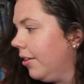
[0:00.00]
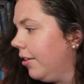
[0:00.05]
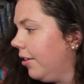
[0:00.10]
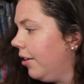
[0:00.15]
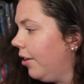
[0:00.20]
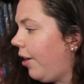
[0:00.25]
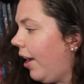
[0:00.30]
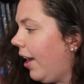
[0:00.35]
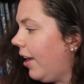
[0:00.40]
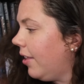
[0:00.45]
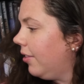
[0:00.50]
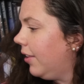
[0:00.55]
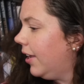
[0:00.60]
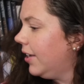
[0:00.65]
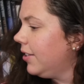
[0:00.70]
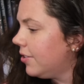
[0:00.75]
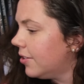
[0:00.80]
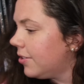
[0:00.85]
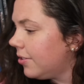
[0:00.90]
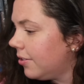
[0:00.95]
Okay,
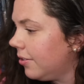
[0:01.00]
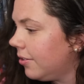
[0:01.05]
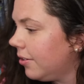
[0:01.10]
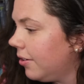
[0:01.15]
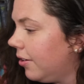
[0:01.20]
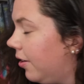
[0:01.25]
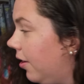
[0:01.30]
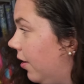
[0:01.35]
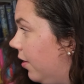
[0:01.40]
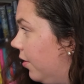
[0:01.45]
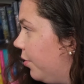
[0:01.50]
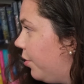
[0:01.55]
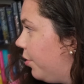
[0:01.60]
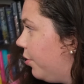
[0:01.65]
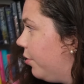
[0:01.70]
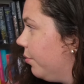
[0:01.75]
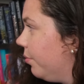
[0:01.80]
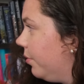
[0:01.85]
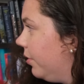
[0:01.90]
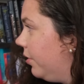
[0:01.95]
let's go
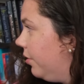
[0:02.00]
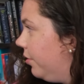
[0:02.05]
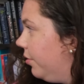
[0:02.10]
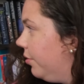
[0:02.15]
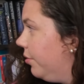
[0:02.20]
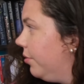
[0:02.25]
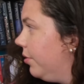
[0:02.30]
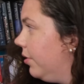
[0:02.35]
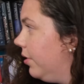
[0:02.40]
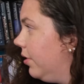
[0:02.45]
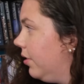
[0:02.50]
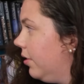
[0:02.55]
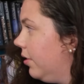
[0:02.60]
through